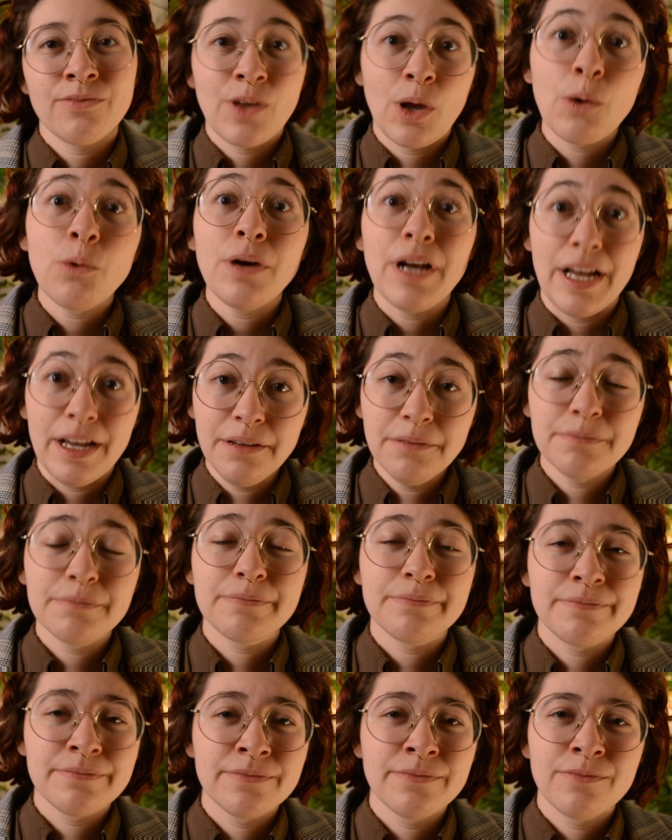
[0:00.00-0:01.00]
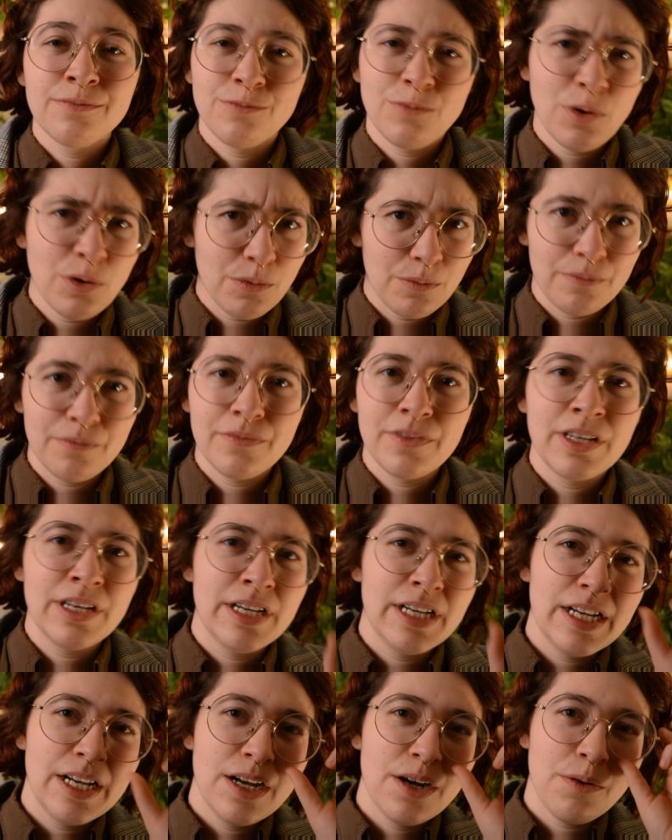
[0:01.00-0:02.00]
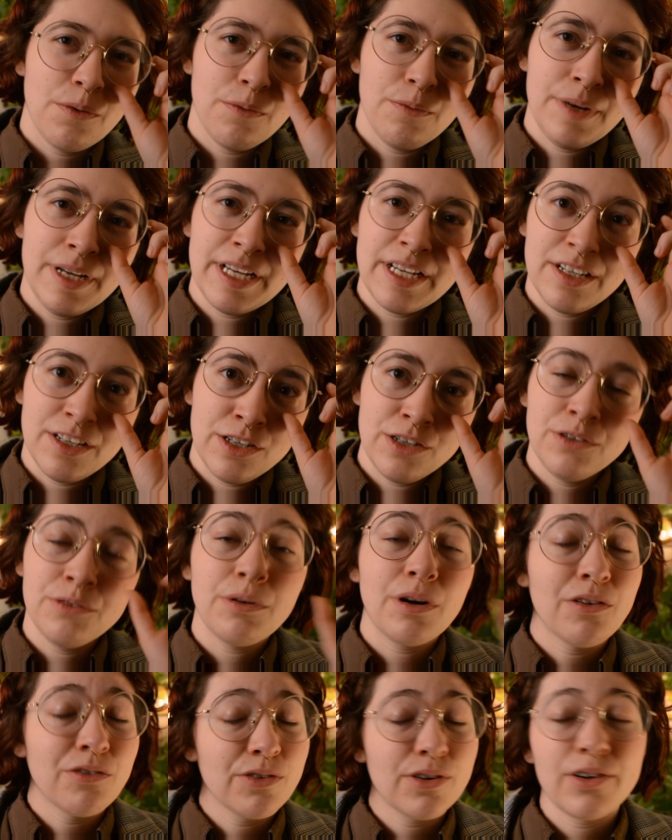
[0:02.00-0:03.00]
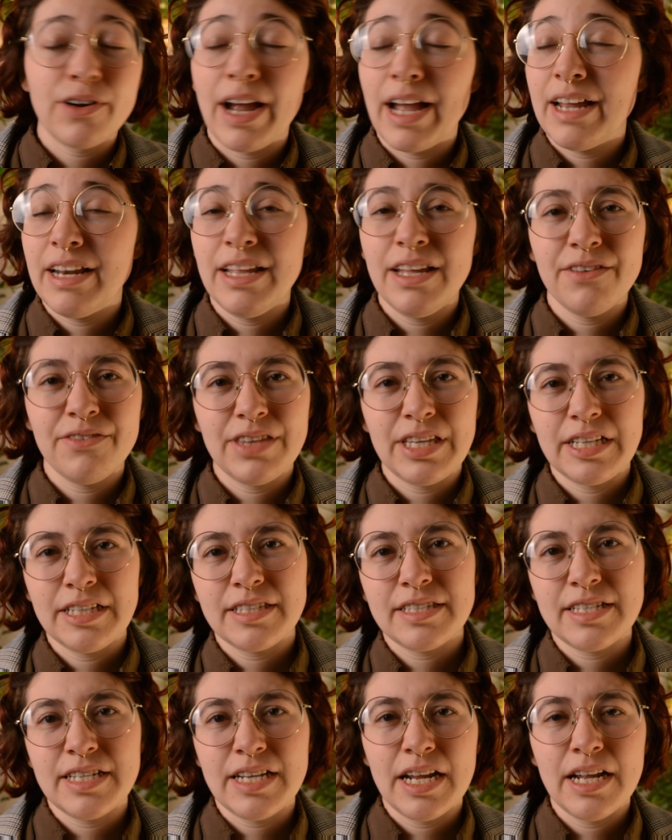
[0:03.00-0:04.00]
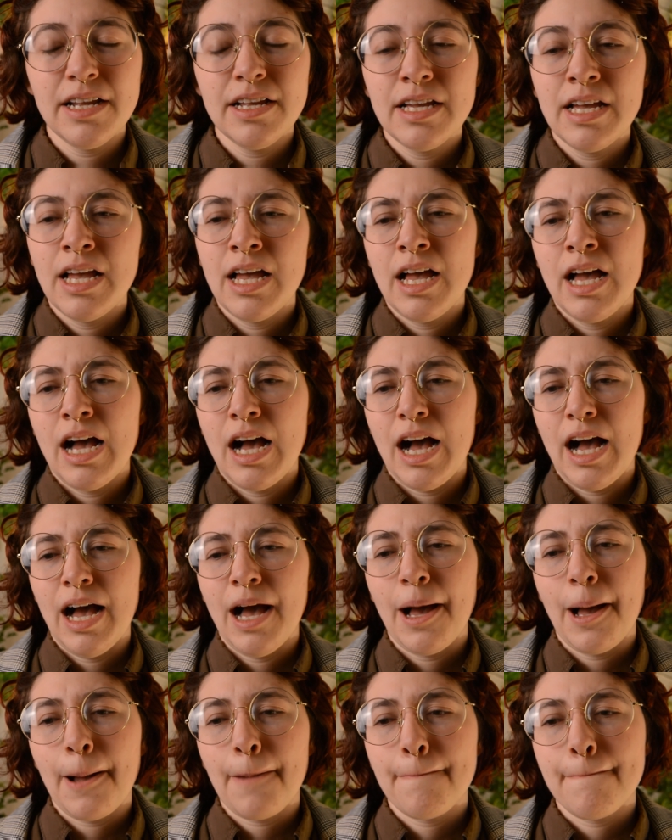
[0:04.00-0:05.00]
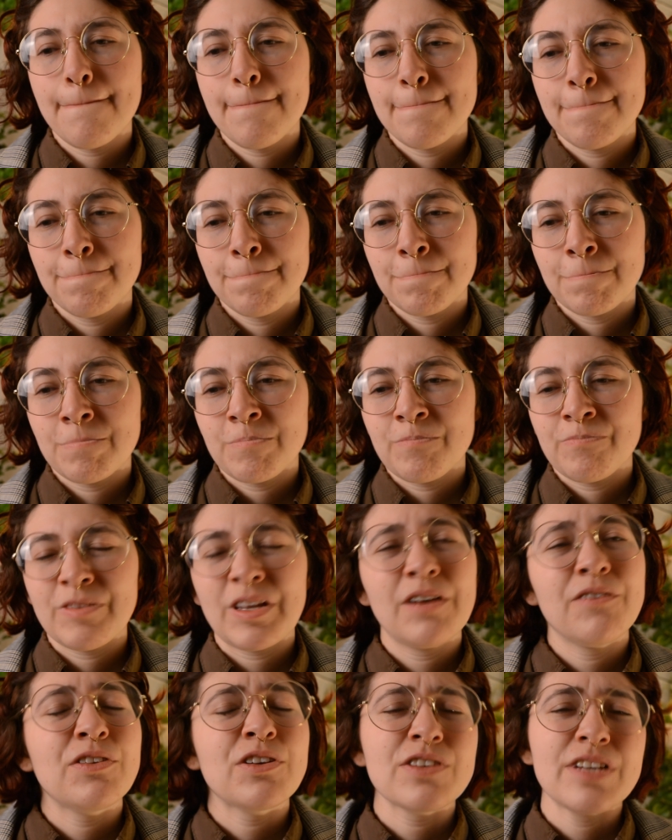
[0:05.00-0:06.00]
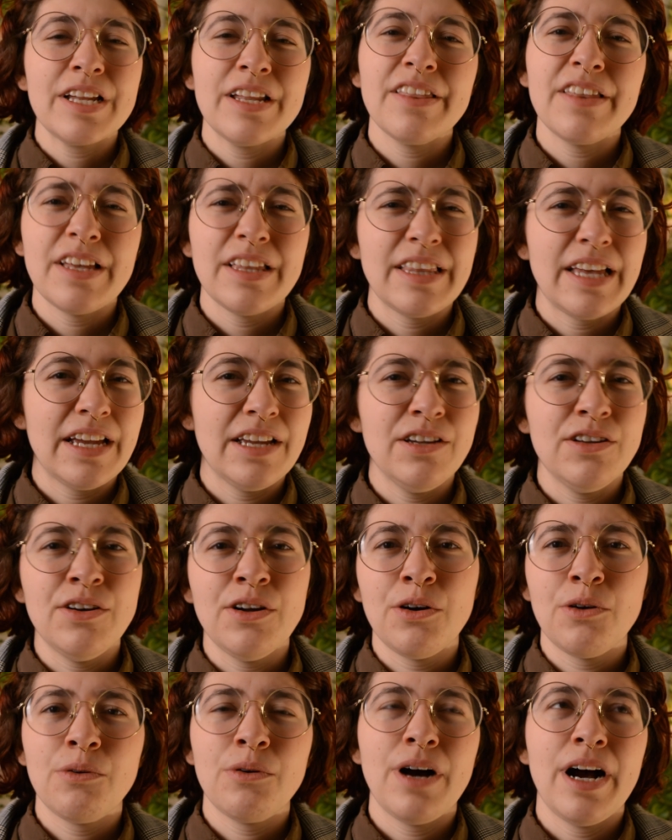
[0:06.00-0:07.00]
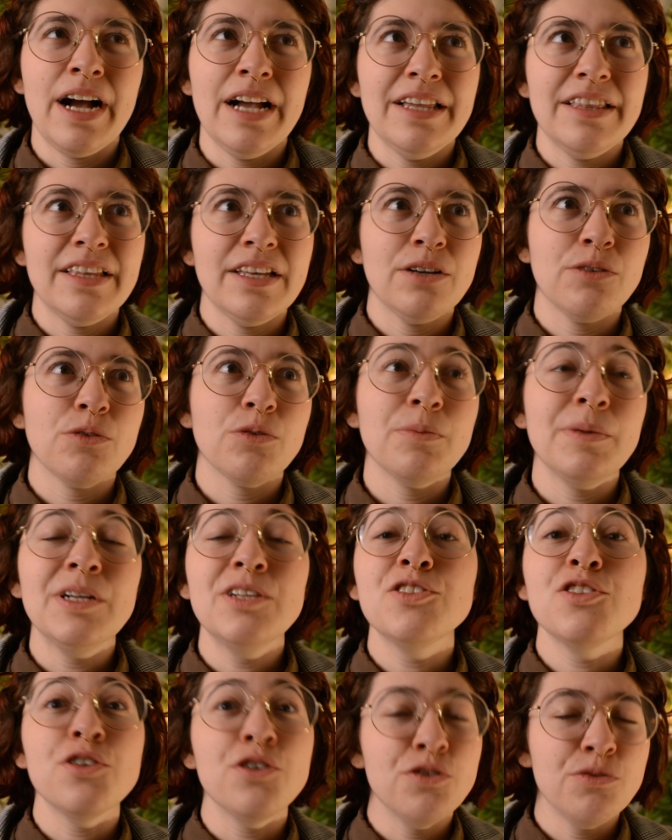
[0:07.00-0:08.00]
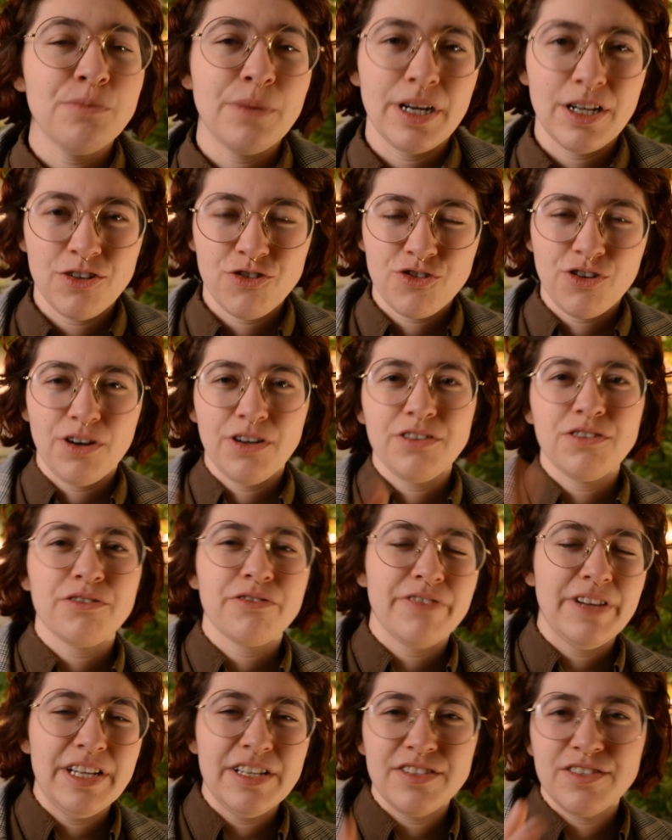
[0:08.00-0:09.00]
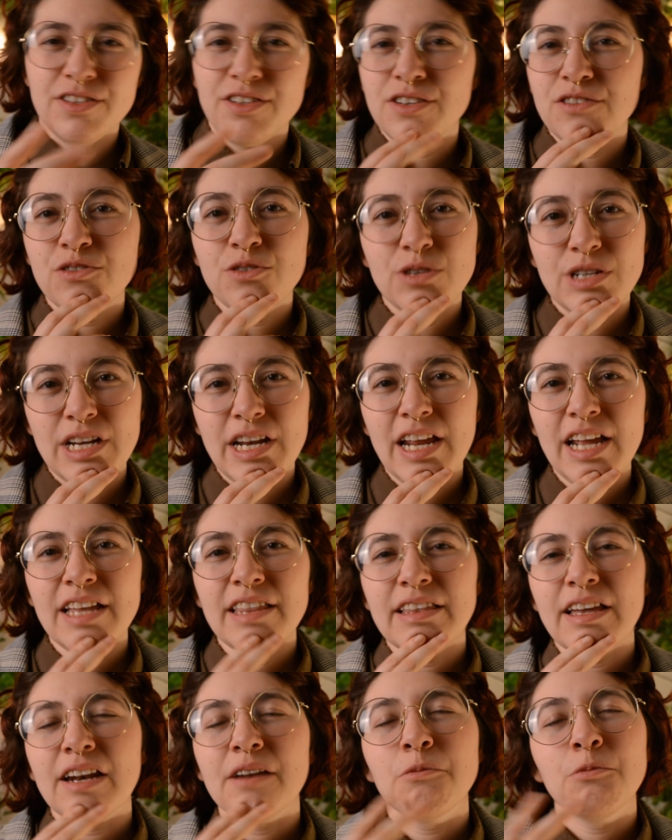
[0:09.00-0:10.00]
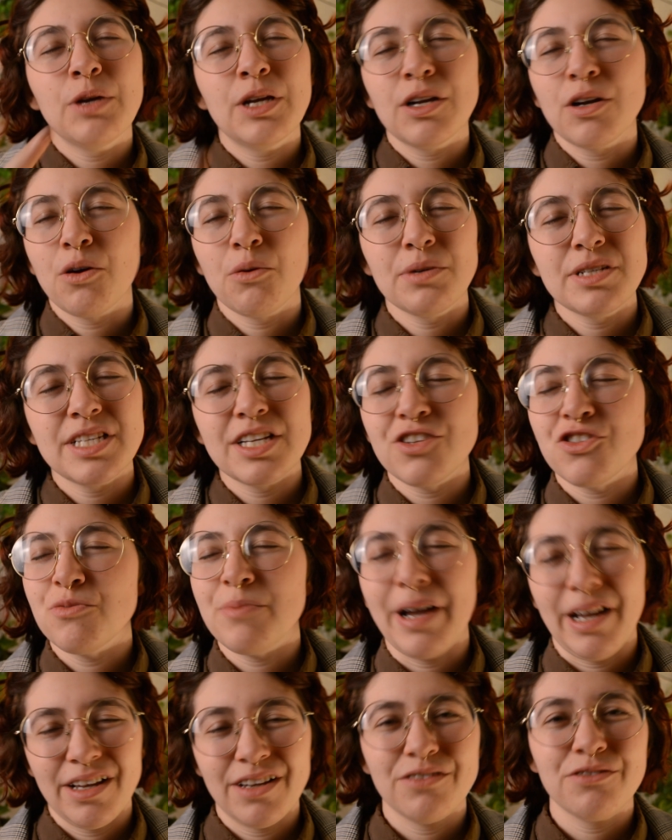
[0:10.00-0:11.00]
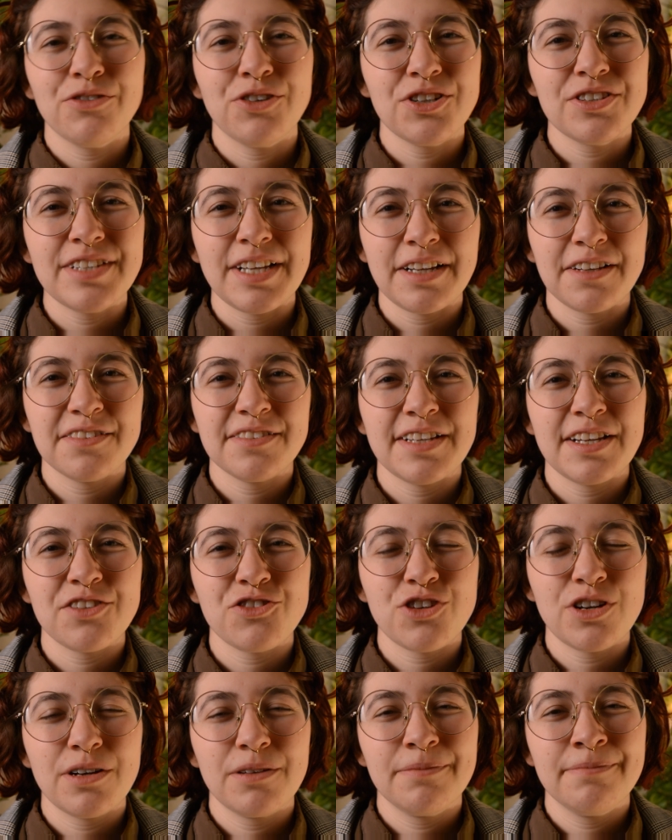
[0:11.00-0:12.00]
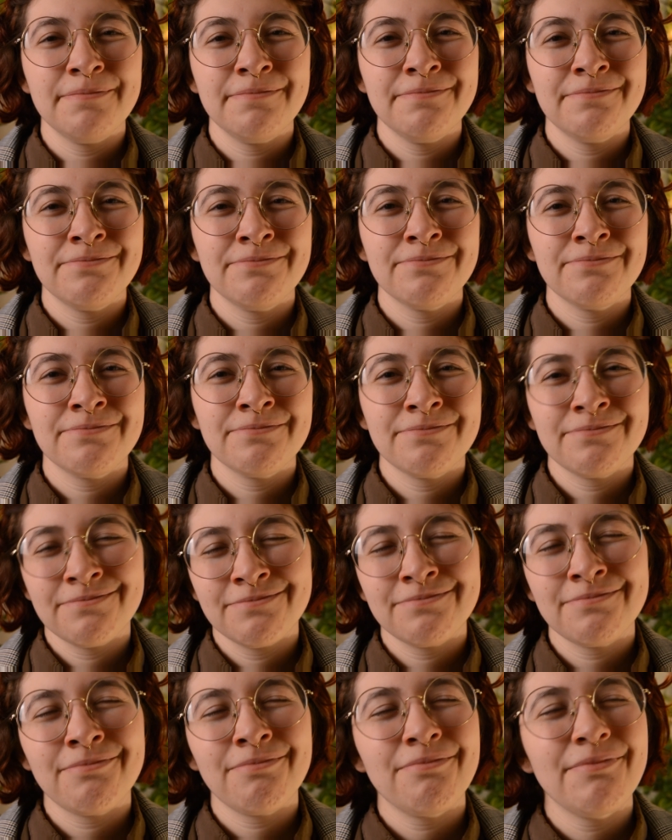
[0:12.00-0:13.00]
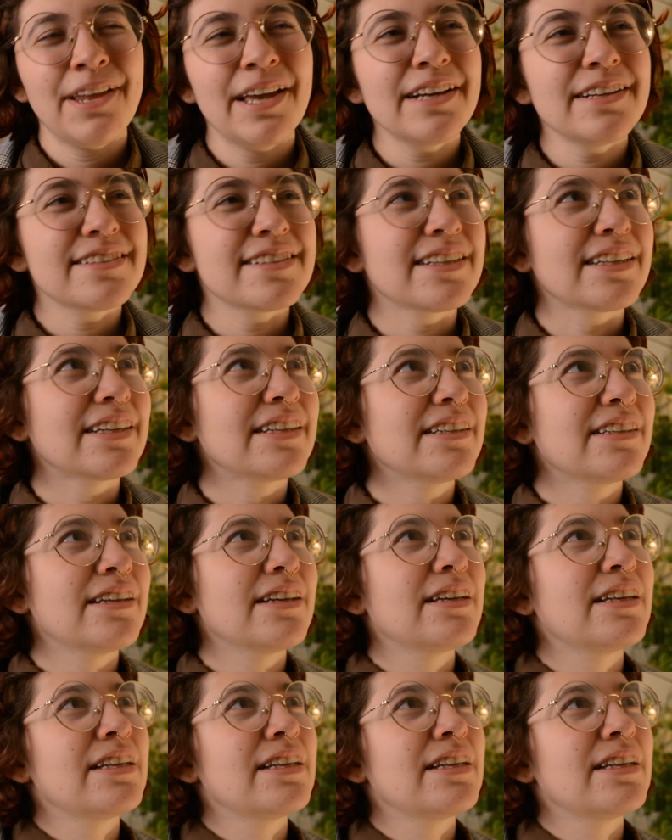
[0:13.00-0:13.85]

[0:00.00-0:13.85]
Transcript: Okay, well, we can do a variety of things today. If there's anything that, I think will be too much on your face to do today, then we can always get you back in for a second session. Excellent.